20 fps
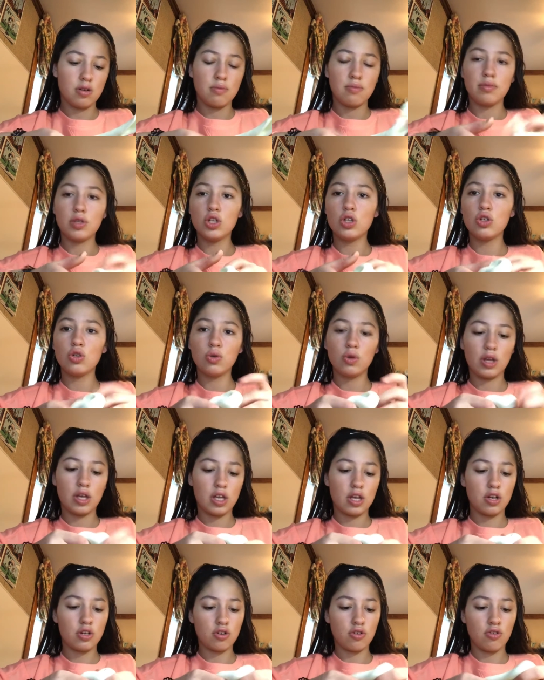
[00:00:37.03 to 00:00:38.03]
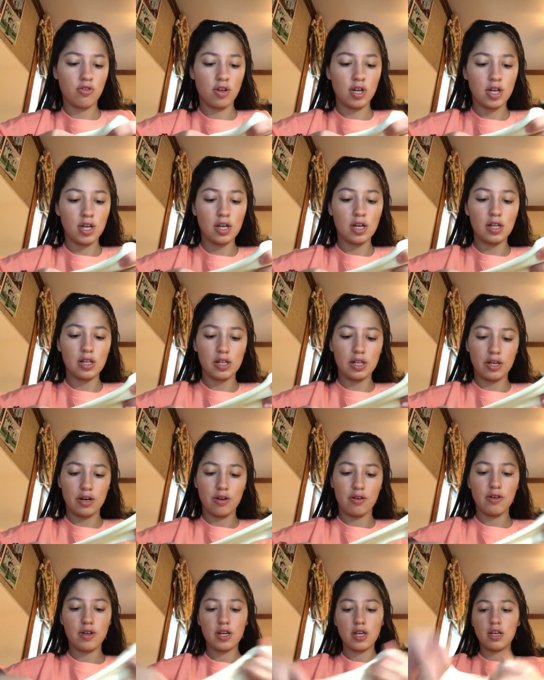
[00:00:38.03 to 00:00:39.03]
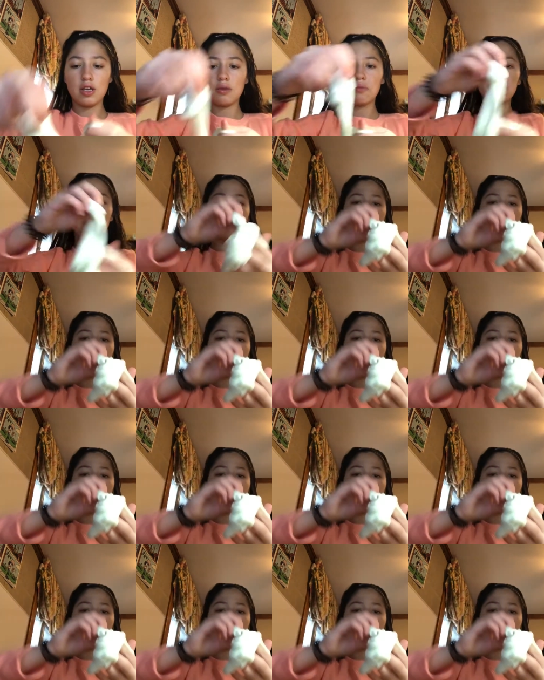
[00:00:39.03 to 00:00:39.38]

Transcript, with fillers: blue and green glitter in it.